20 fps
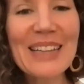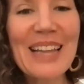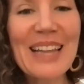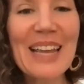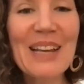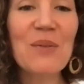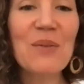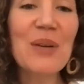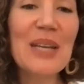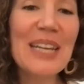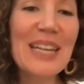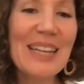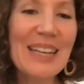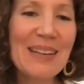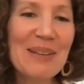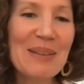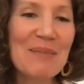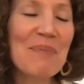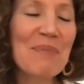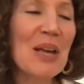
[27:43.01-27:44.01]
Like
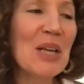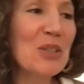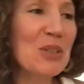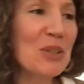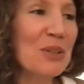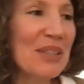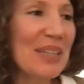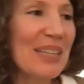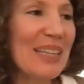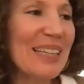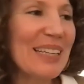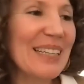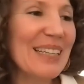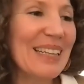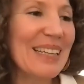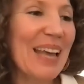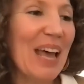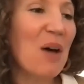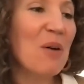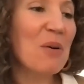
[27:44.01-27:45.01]

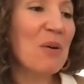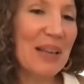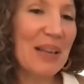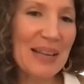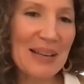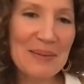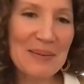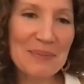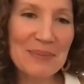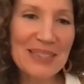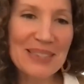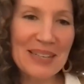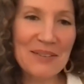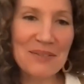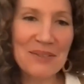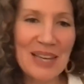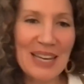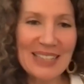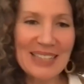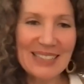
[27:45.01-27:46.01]
measuring outcomes
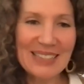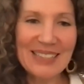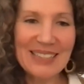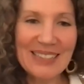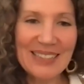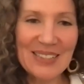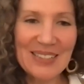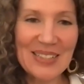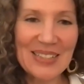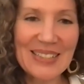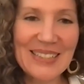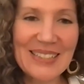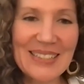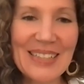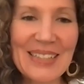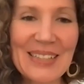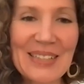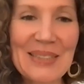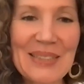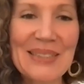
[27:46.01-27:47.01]
of case decisions
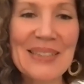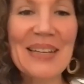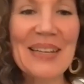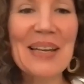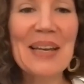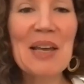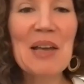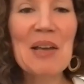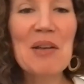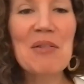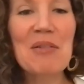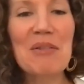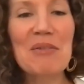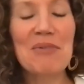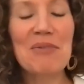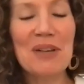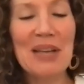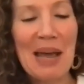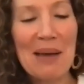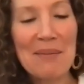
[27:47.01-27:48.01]
is
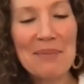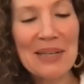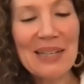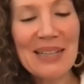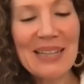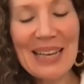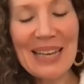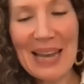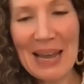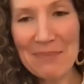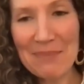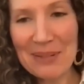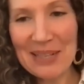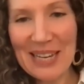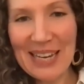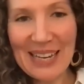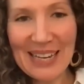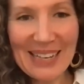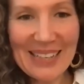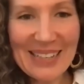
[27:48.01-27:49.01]
phenomenally
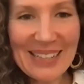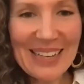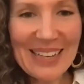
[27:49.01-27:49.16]
complicated.